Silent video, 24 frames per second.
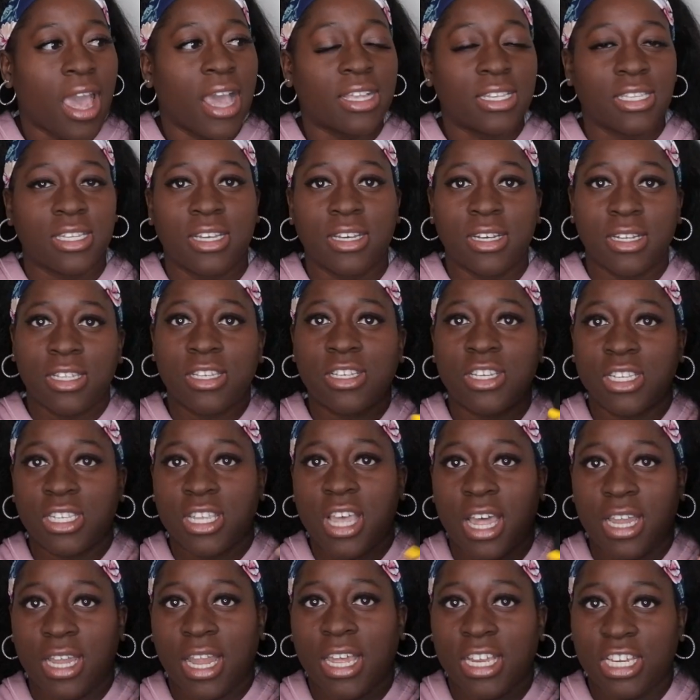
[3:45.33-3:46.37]
It's good to just
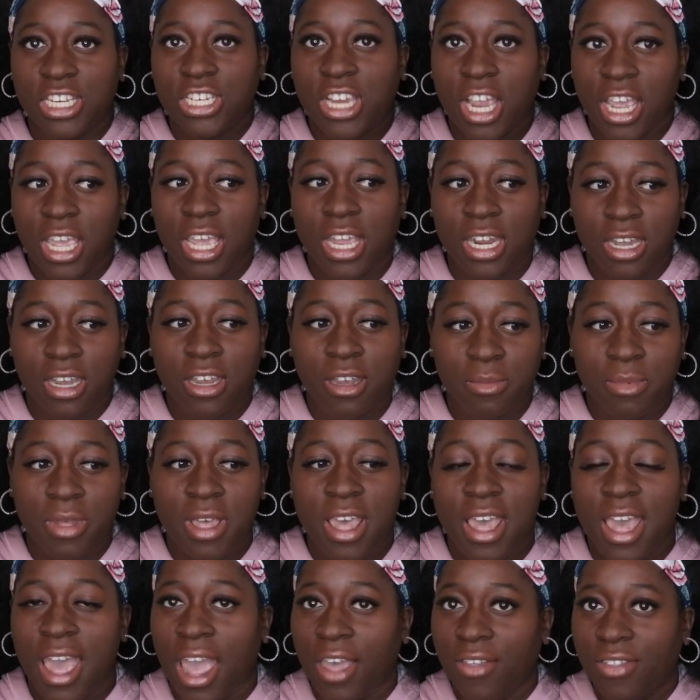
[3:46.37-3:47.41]
kind of like shake it up
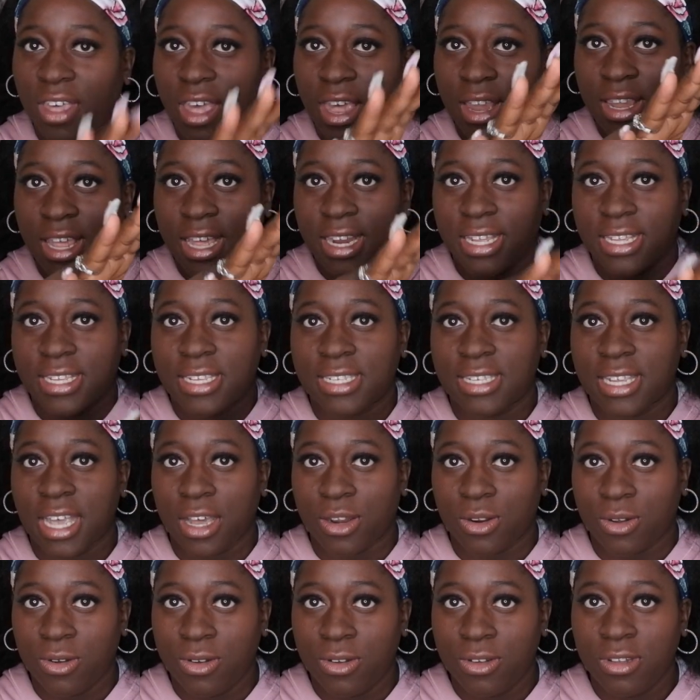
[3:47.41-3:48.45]
and then let it
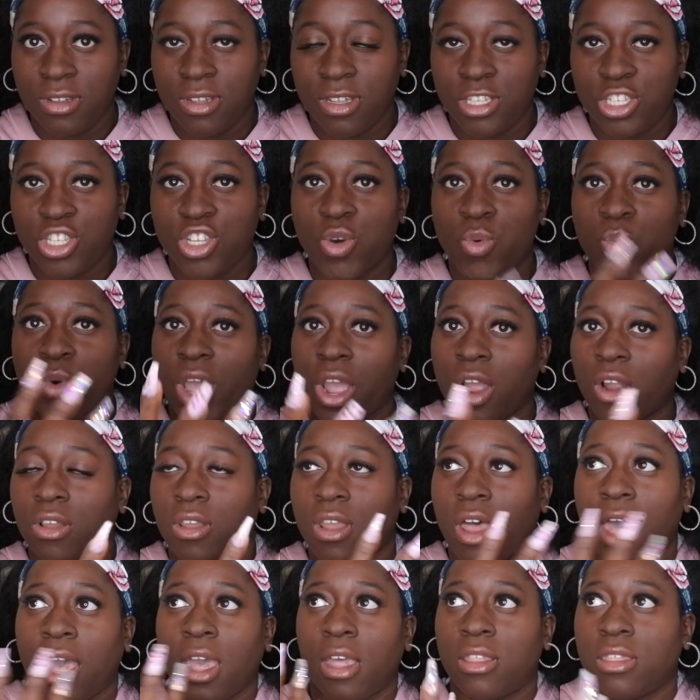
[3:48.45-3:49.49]
settle to where
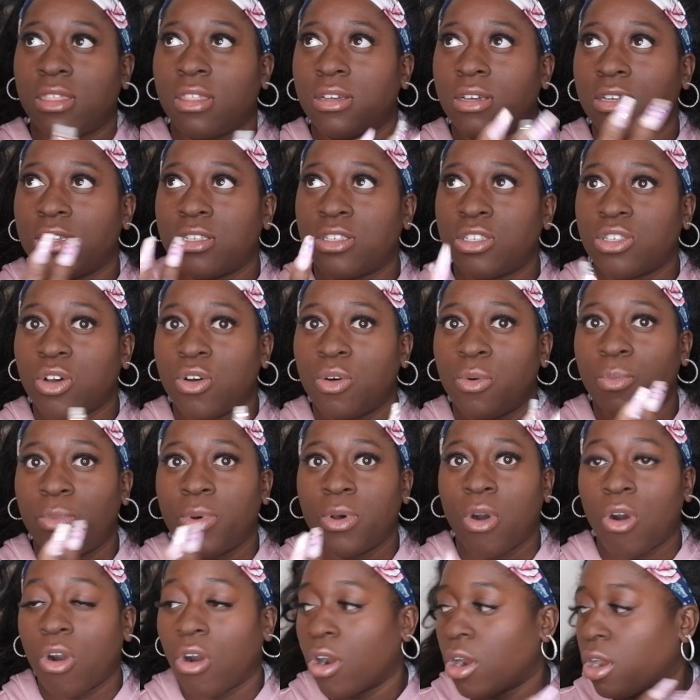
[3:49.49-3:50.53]
like the soap
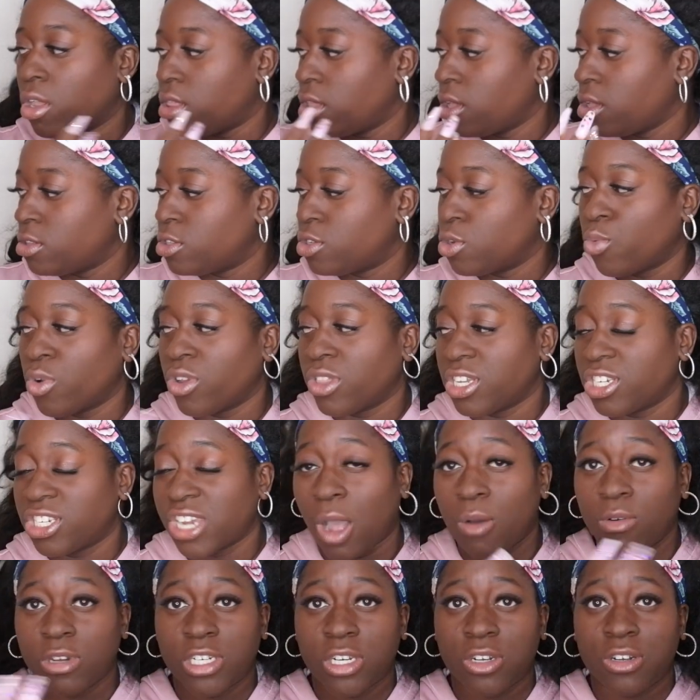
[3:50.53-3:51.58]
or to where the
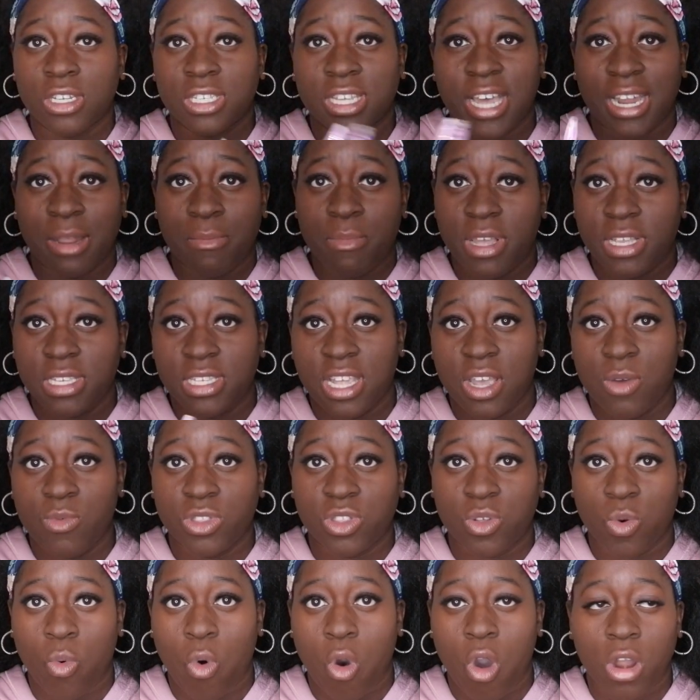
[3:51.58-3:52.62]
shower gel is kind of mixed in
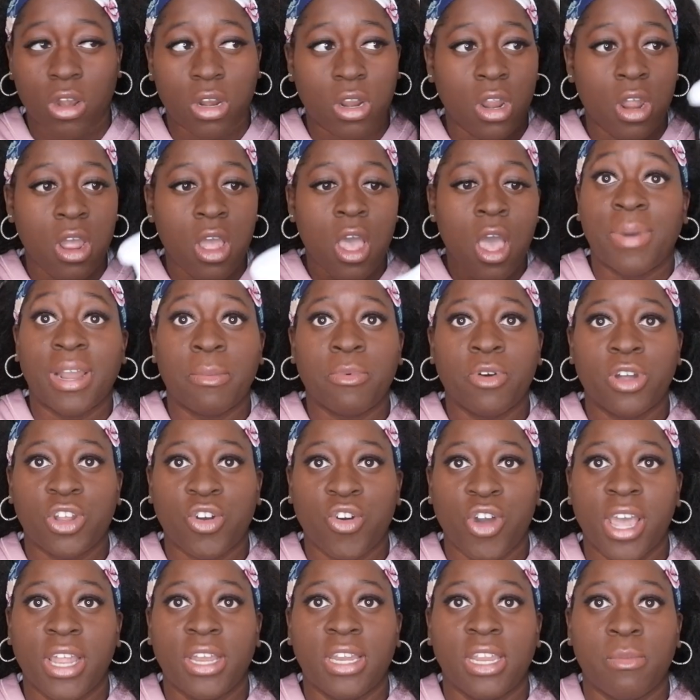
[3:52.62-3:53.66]
with the water. But I'm going to
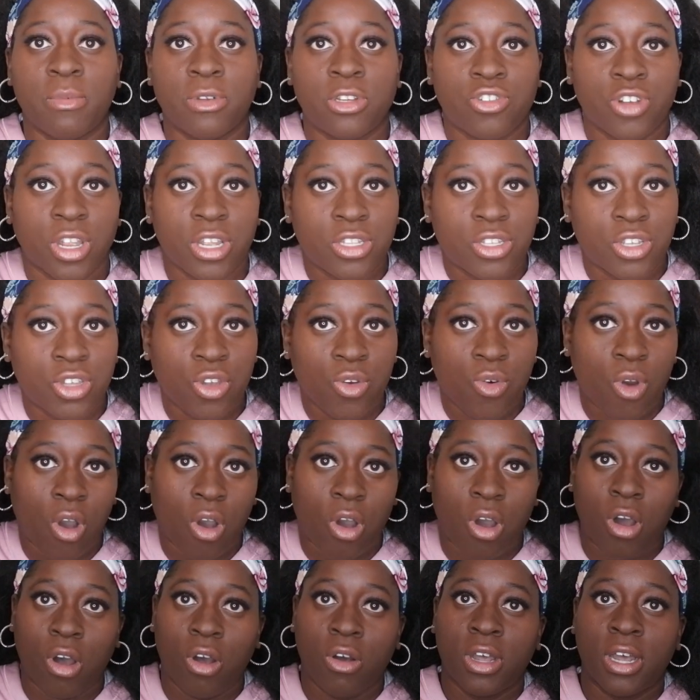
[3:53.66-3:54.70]
go ahead and demonstrate to you
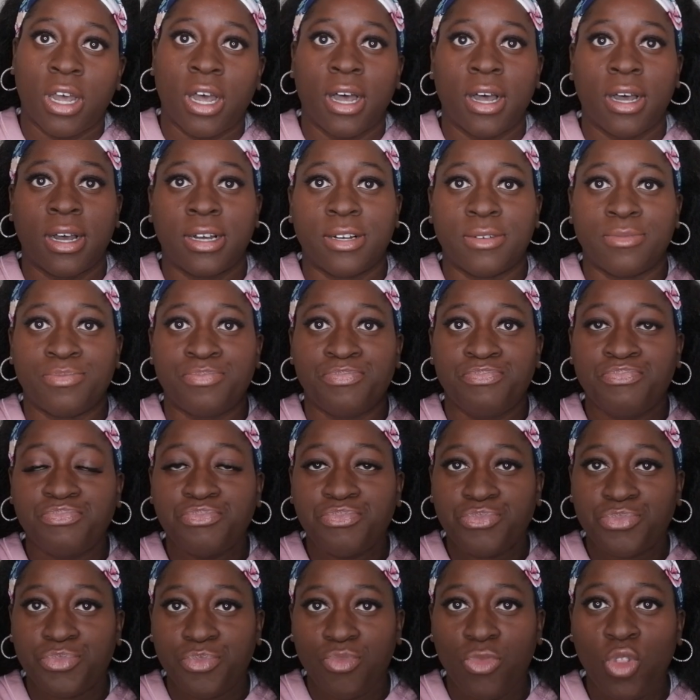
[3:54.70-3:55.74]
all
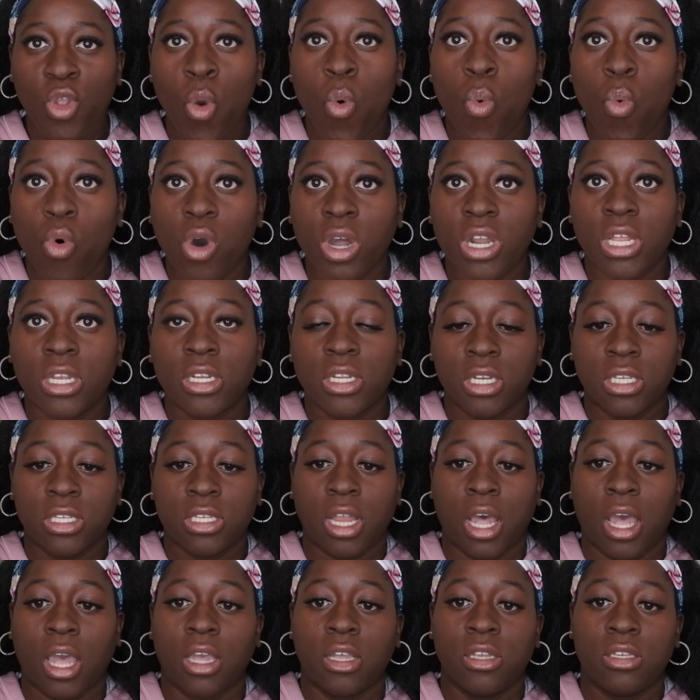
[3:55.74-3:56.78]
what it looks
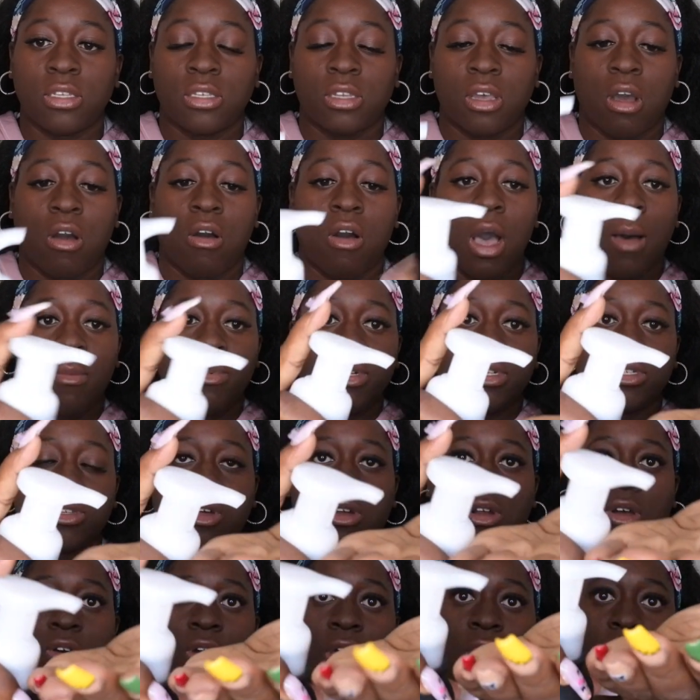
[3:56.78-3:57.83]
like. So I'm just
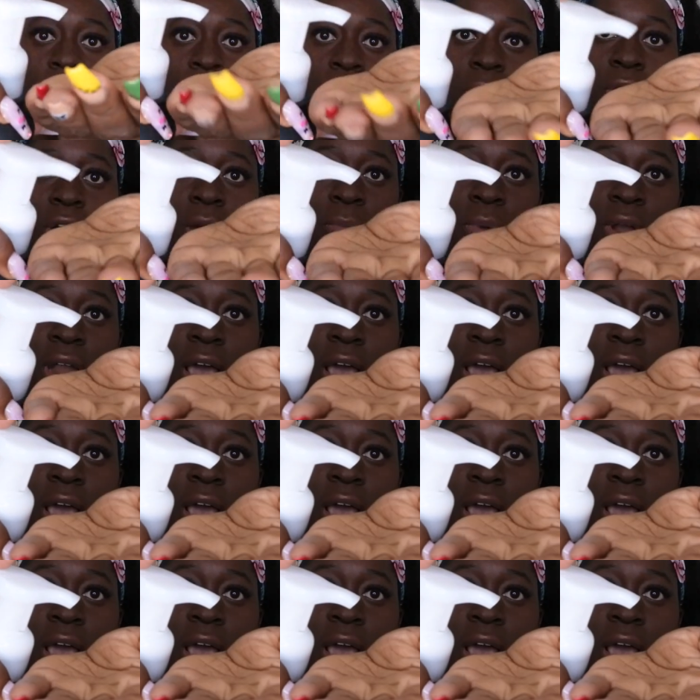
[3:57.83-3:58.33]
going to go ahead and pump